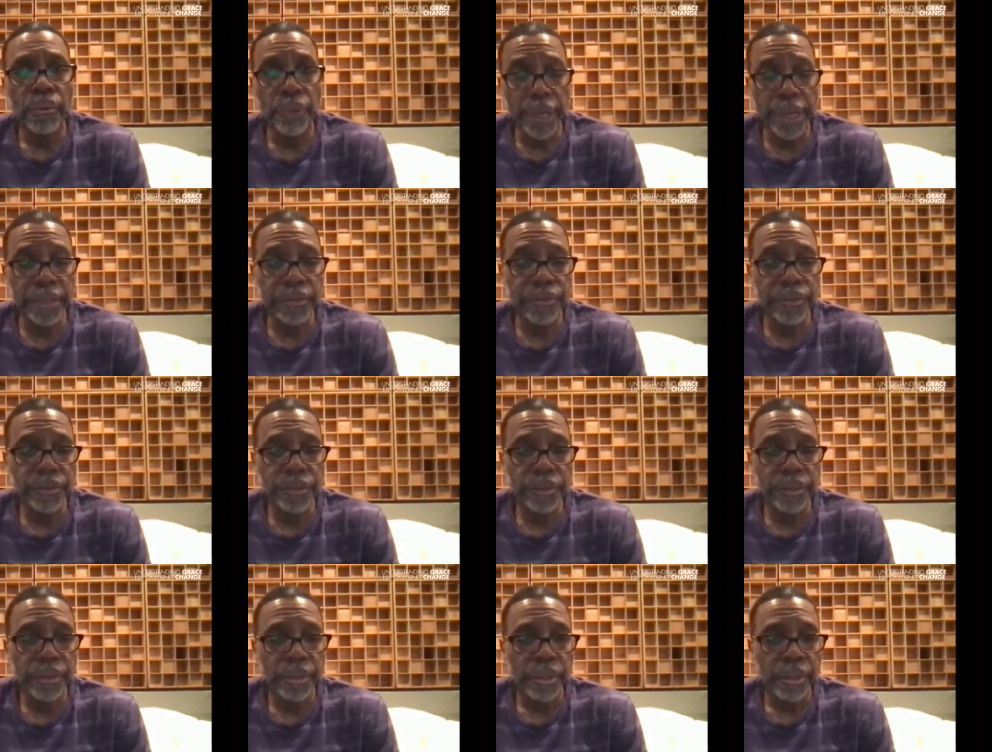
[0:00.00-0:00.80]

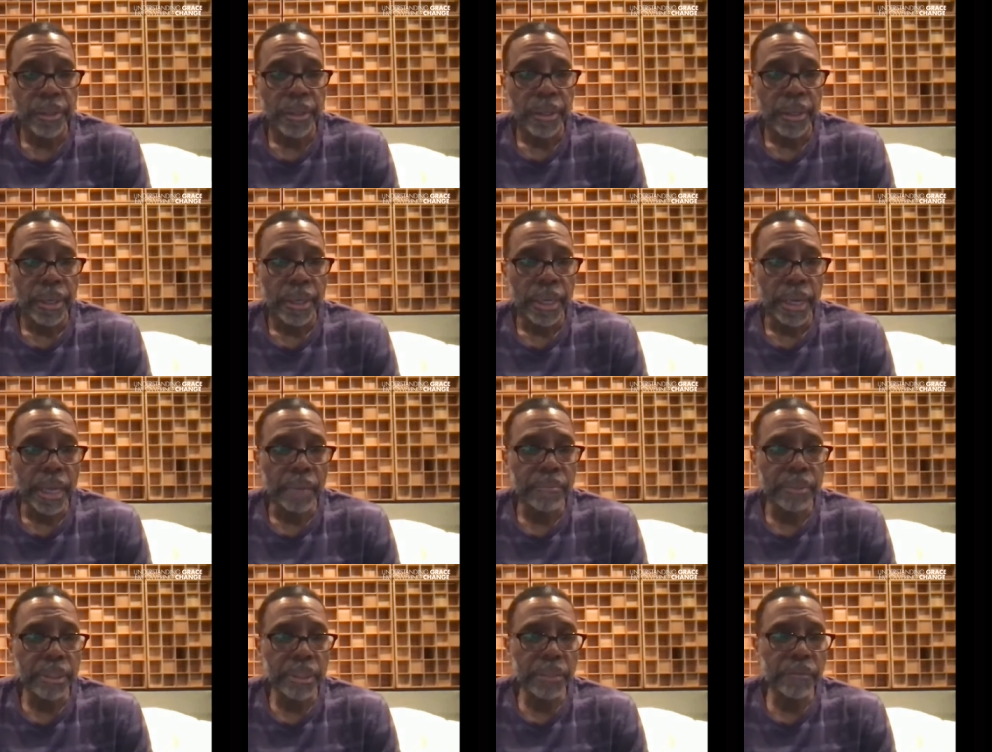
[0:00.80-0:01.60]
rest. And
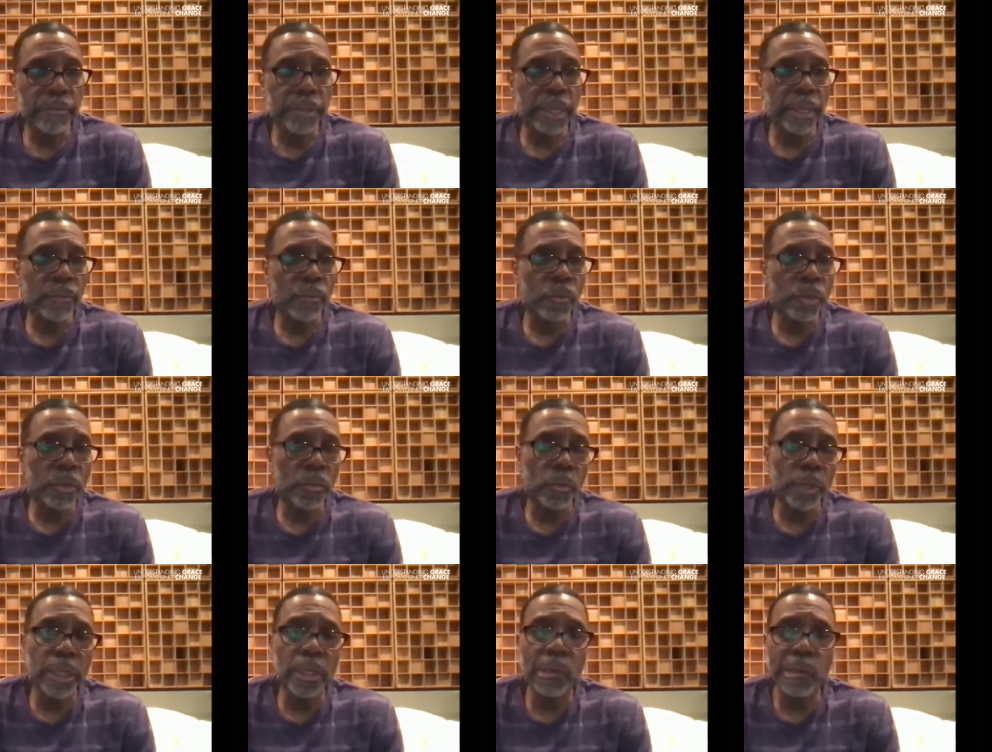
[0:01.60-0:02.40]
I believe that
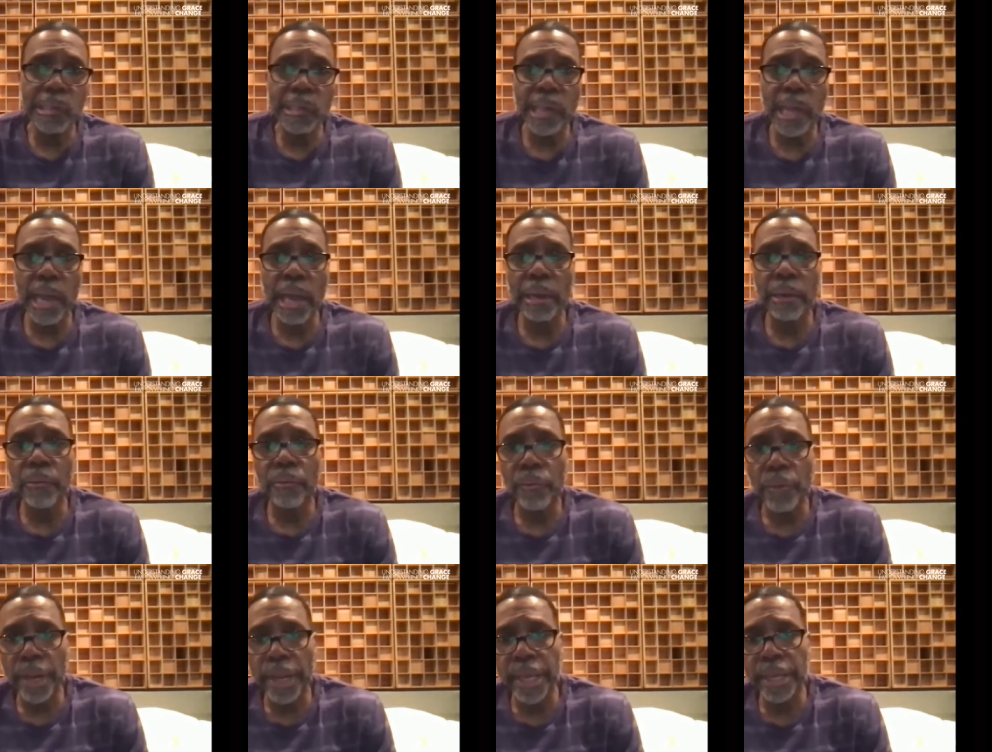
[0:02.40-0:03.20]
when we learn how
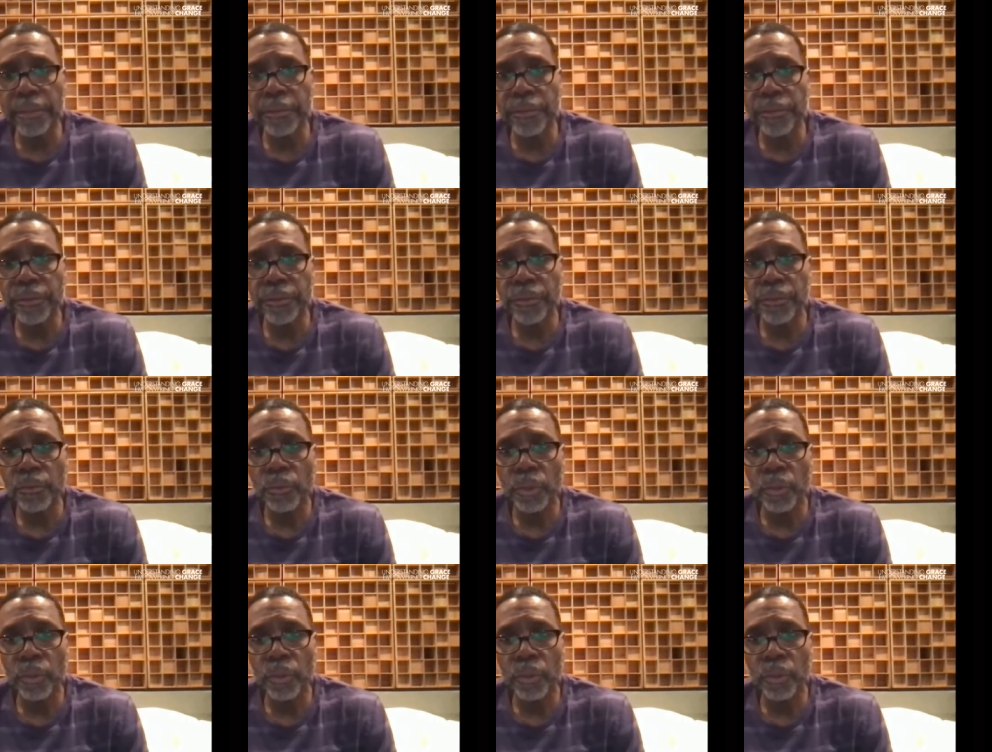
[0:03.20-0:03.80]
to rest,